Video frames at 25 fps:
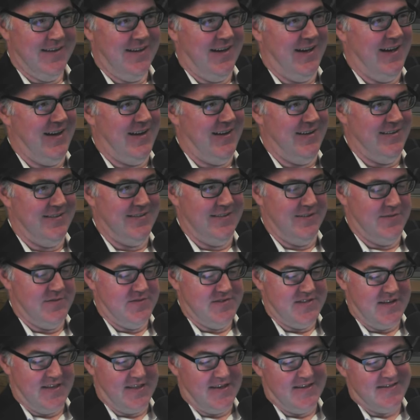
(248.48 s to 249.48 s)
And
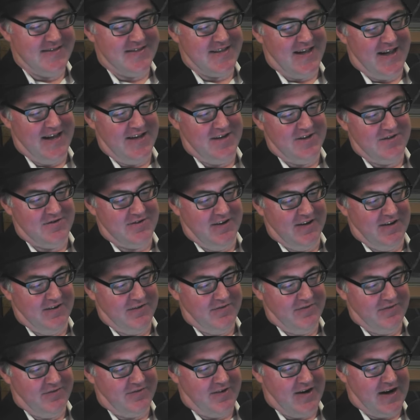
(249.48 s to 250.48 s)
so they stay and
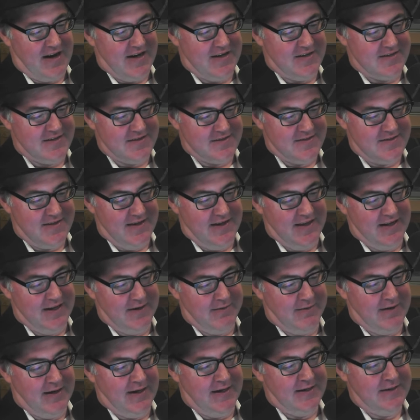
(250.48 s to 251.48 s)
drink for ages
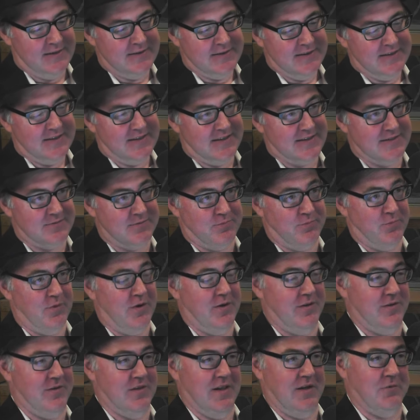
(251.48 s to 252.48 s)
anyway, because
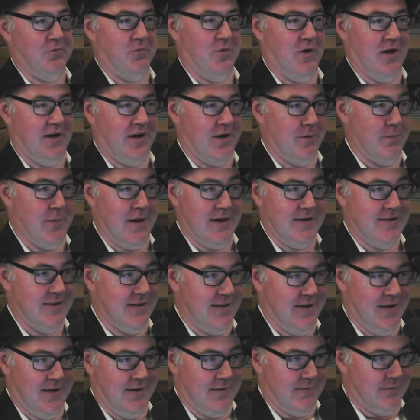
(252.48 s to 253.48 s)
why go back to
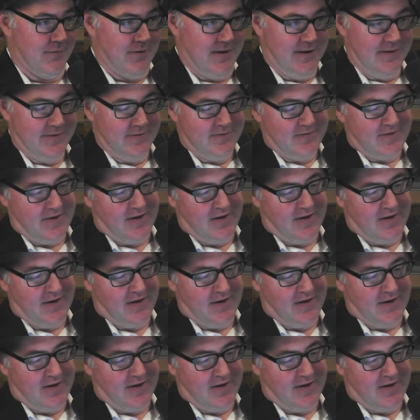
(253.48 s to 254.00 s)
the other one? They're